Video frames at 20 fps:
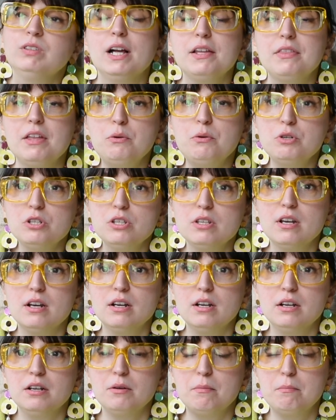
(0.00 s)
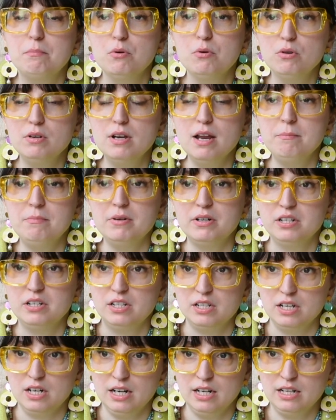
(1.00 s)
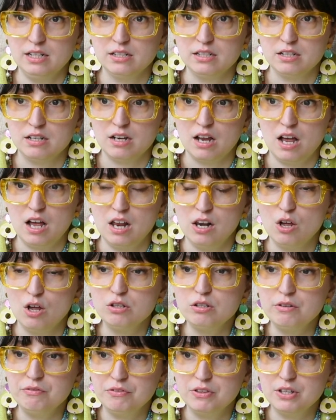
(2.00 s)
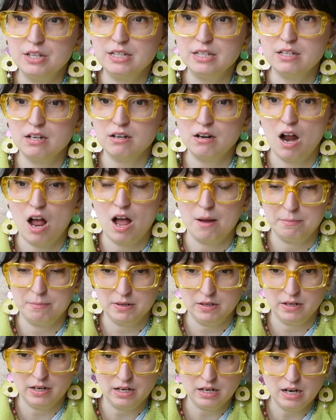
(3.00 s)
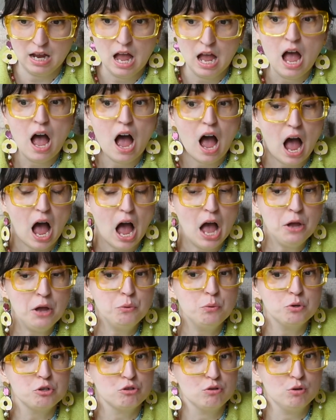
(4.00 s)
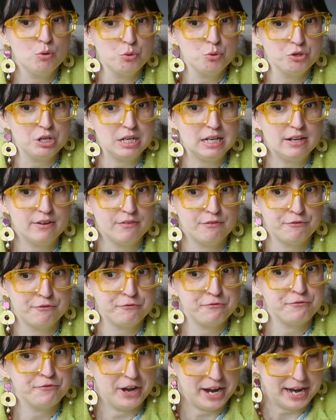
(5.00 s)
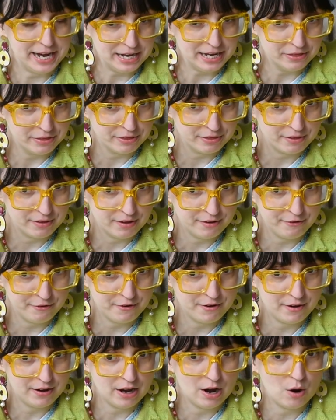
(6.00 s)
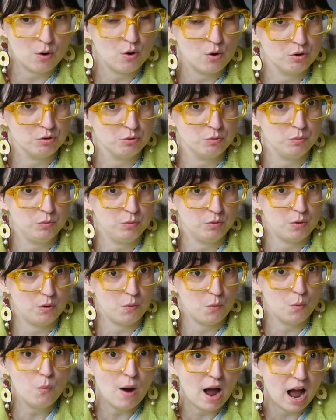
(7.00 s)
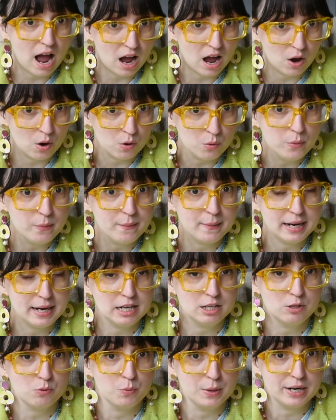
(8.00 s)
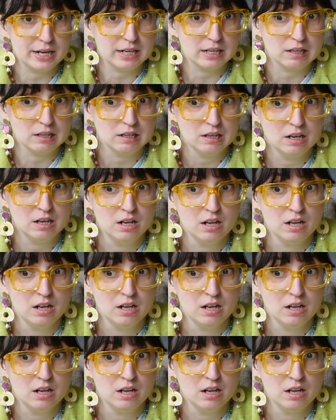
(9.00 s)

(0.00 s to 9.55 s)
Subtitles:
That was book number 6. A lot of things are happening. I was losing faith on how it will